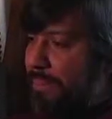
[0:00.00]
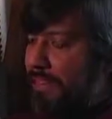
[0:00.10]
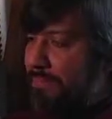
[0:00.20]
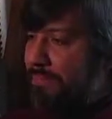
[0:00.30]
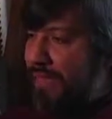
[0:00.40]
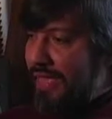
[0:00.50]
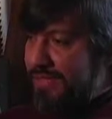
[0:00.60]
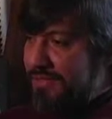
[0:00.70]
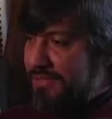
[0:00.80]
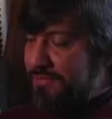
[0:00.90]
the
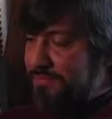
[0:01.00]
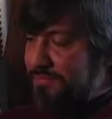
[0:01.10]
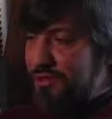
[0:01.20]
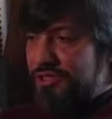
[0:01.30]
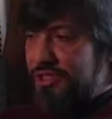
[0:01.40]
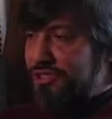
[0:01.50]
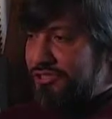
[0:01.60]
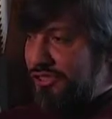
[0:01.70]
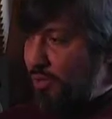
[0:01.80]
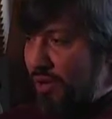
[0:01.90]
best
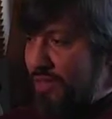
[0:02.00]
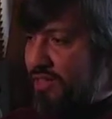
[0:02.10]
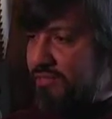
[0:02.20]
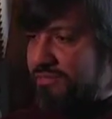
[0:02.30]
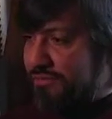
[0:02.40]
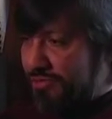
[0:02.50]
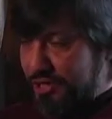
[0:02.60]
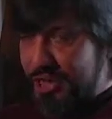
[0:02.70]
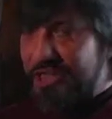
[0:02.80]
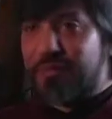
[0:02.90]
musicians, the
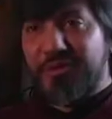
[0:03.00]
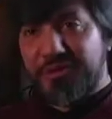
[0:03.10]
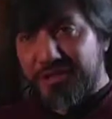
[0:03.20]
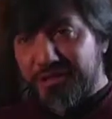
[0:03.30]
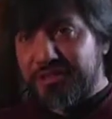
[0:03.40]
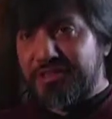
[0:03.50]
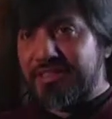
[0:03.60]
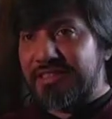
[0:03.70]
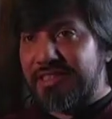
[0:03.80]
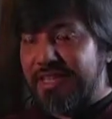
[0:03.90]
well-trained
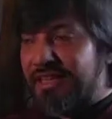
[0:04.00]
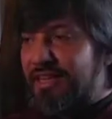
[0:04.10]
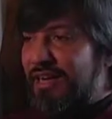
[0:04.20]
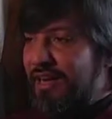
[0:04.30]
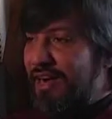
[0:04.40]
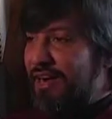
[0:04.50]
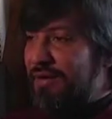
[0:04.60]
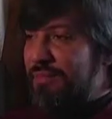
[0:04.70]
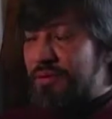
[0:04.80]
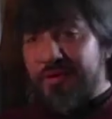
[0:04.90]
musicians,
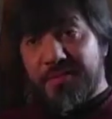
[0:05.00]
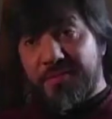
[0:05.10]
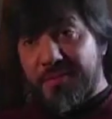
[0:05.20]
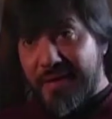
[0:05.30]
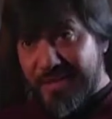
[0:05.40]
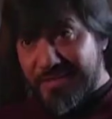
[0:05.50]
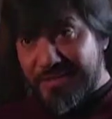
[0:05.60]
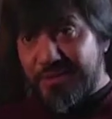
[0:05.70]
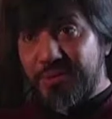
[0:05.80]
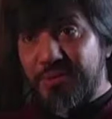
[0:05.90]
are probably the
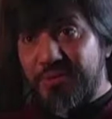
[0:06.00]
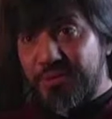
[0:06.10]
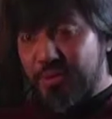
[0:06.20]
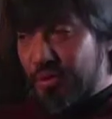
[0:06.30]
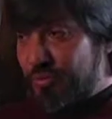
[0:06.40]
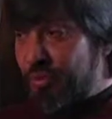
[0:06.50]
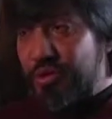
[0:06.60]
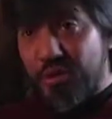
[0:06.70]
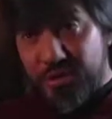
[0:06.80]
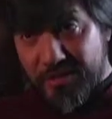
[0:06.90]
best to
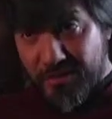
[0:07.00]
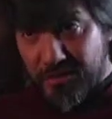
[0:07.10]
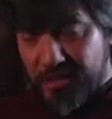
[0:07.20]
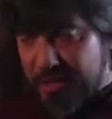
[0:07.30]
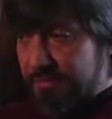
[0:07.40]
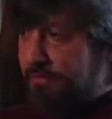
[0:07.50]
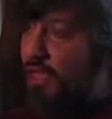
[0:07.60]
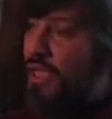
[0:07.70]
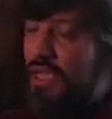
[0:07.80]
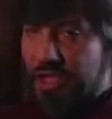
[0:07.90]
produce the music.
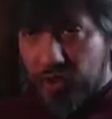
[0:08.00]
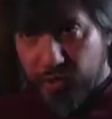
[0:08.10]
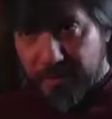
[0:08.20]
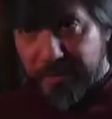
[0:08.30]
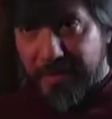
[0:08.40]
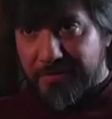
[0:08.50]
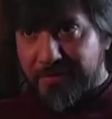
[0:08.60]
It could be.